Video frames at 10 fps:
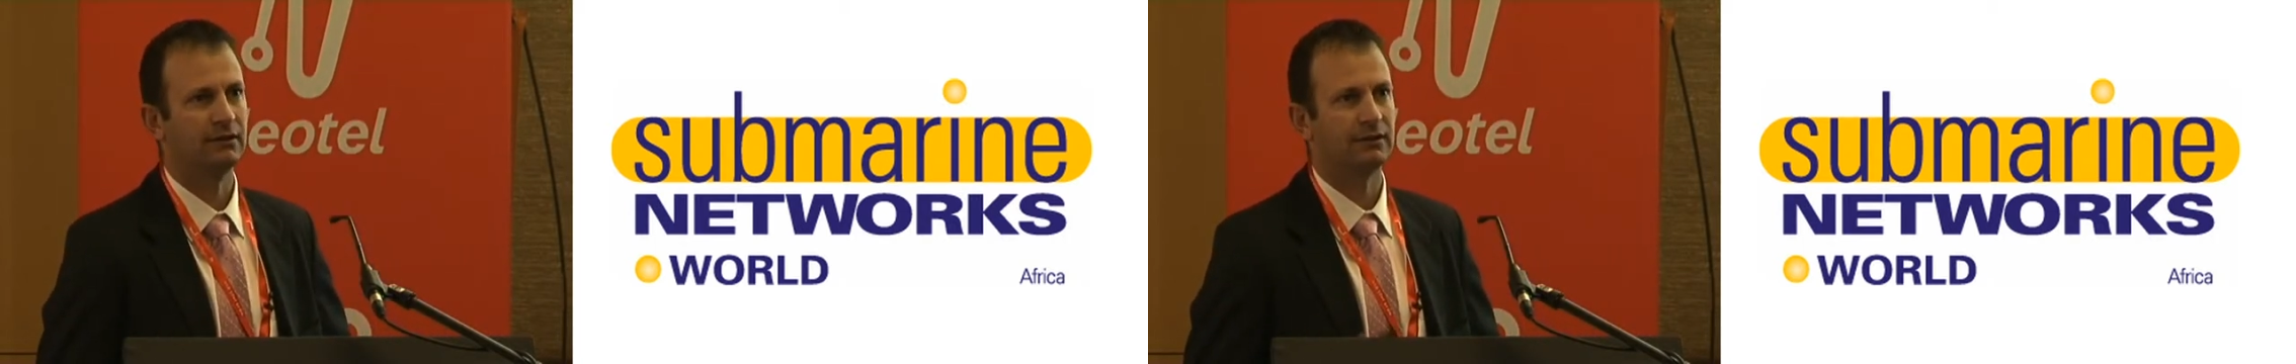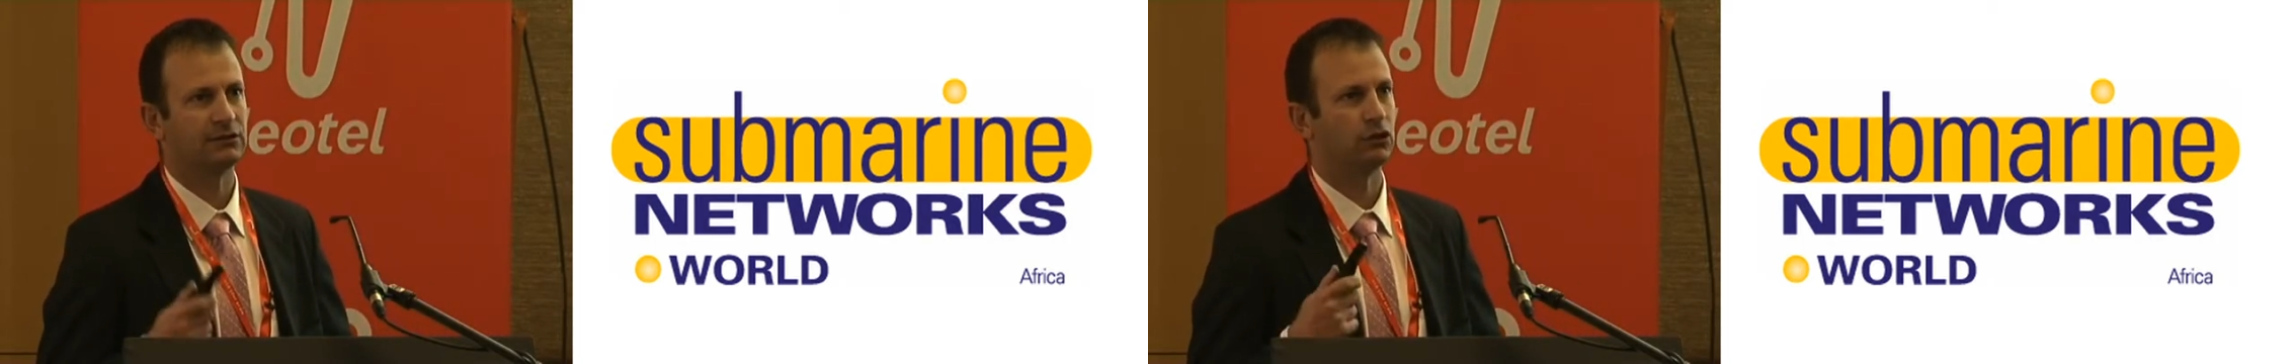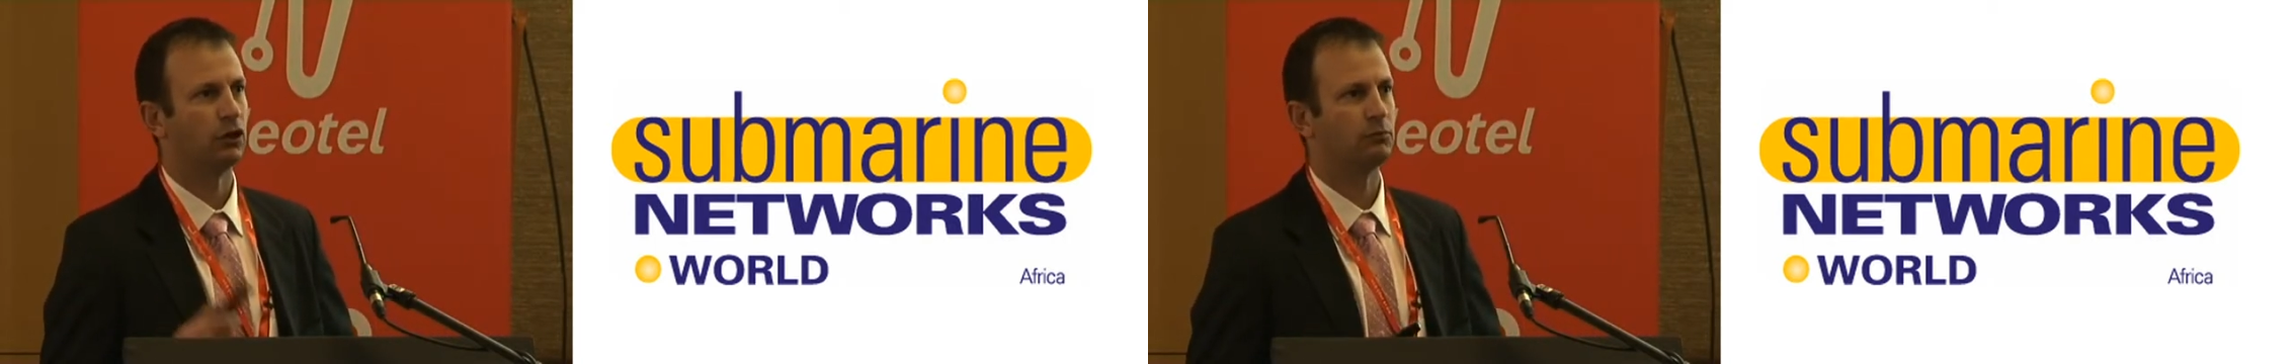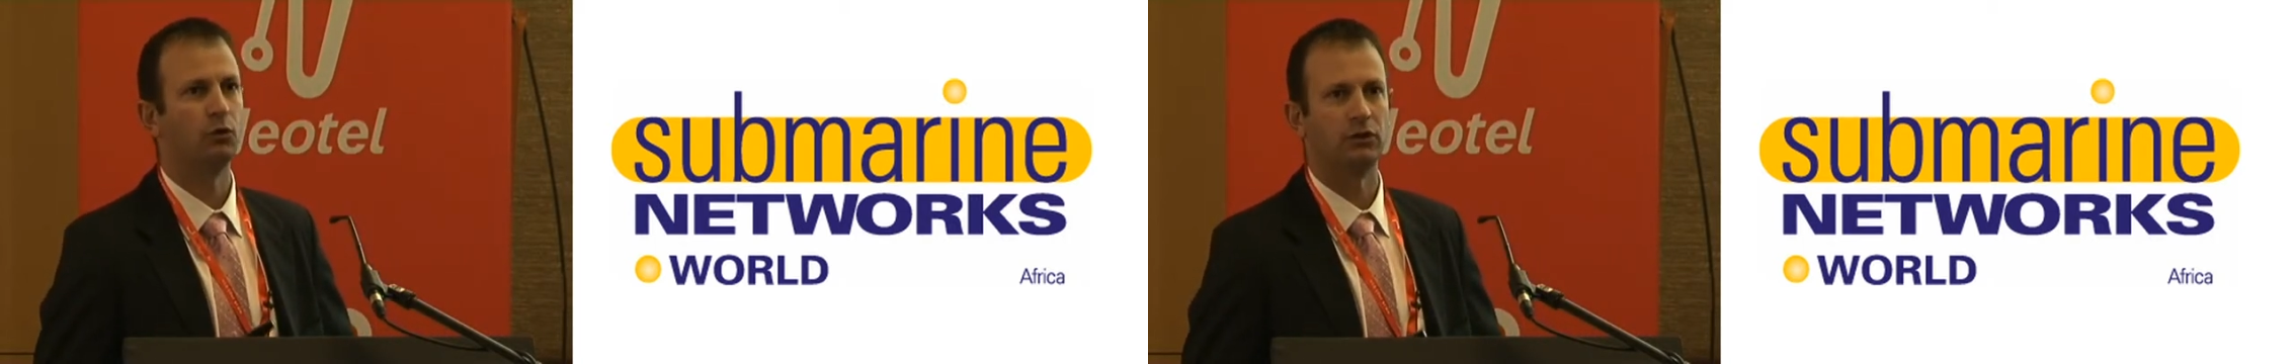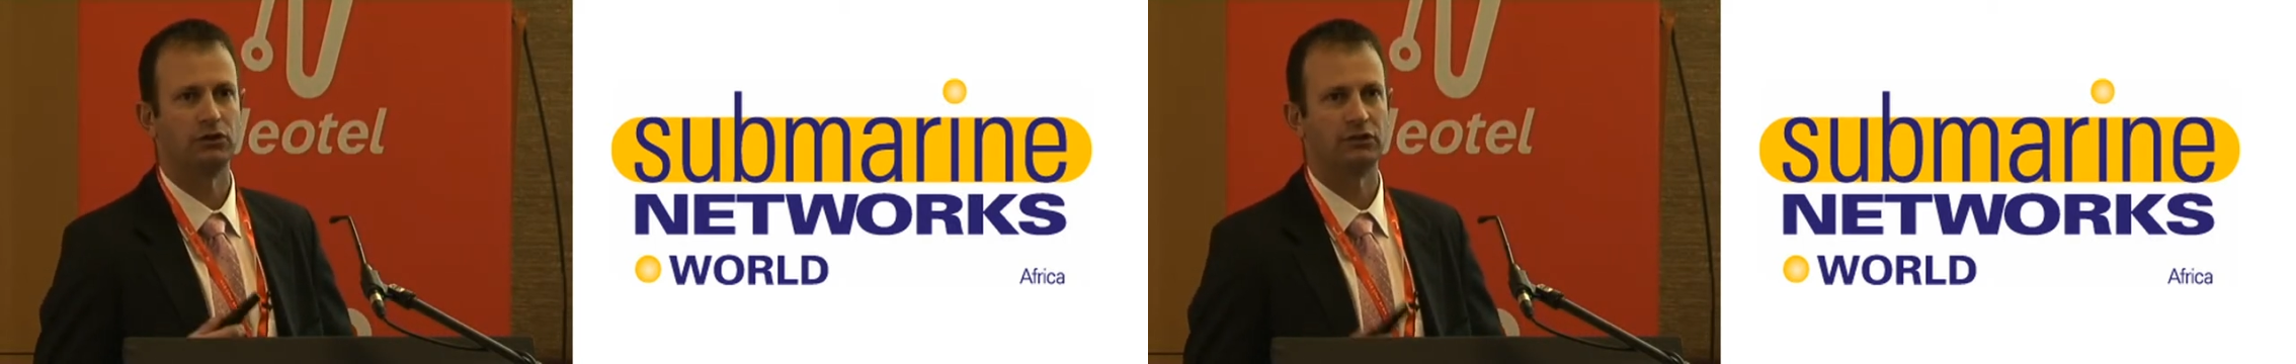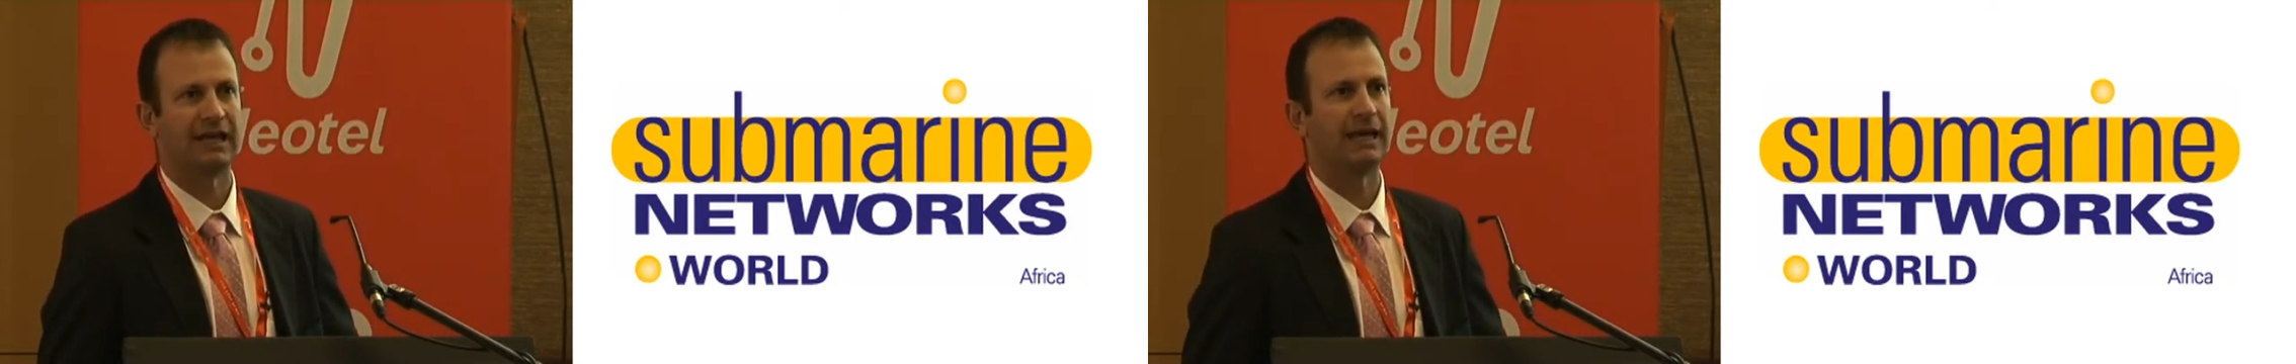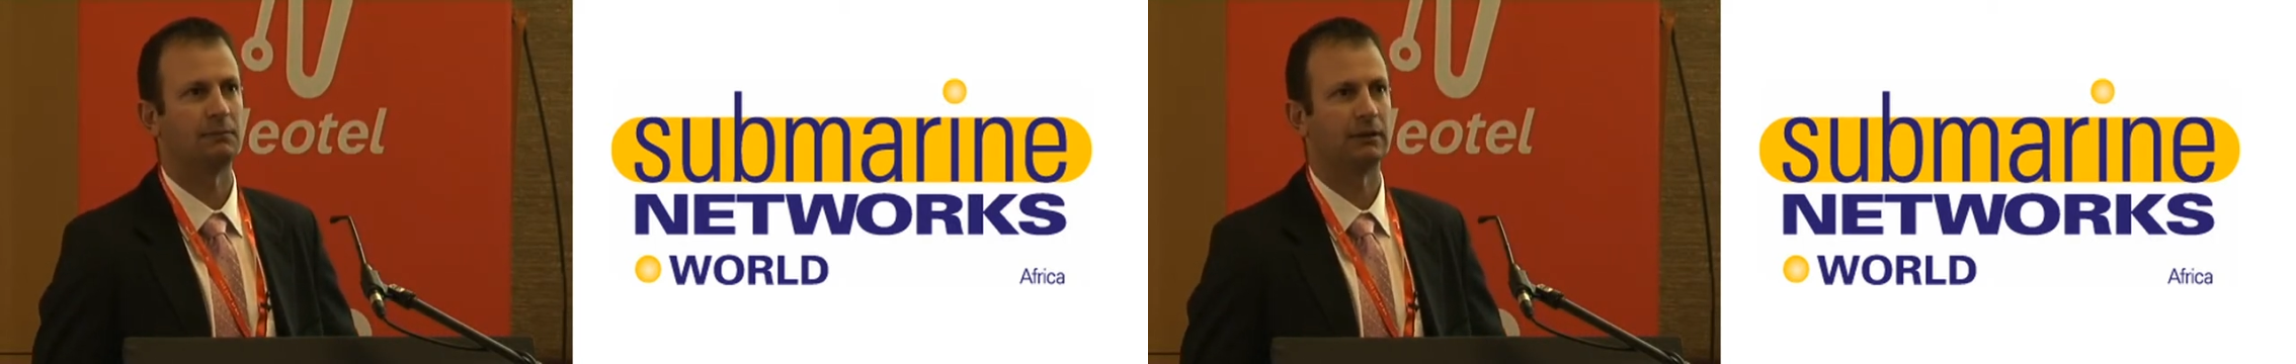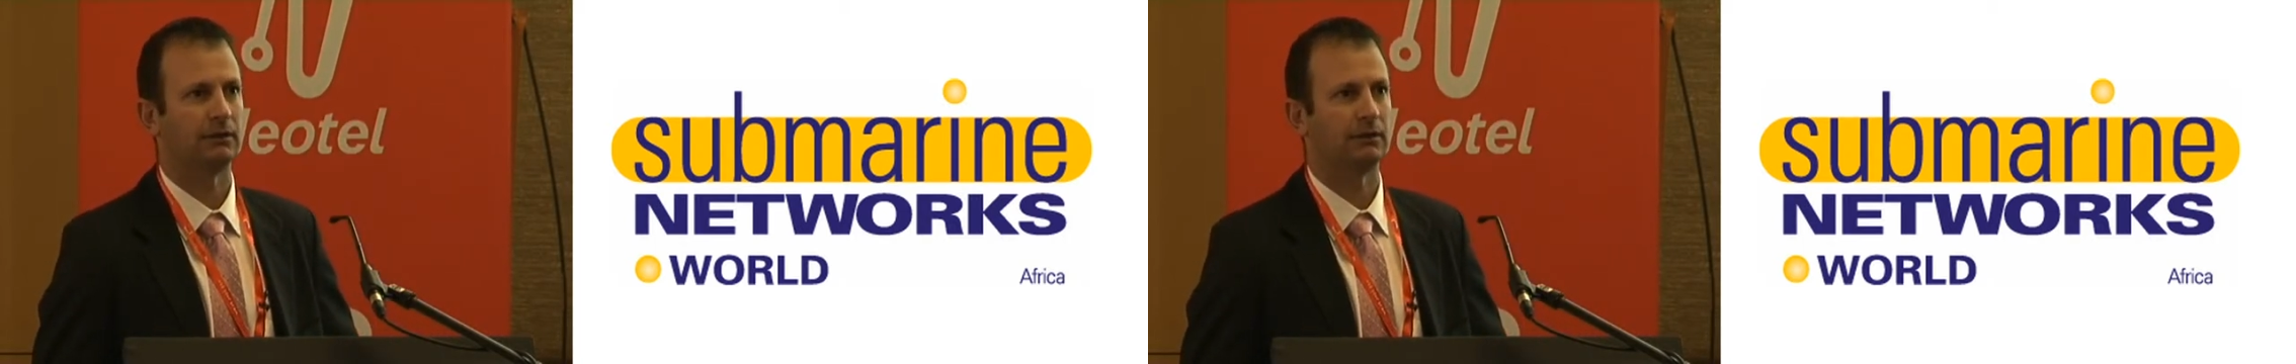does a lot more than just gaming.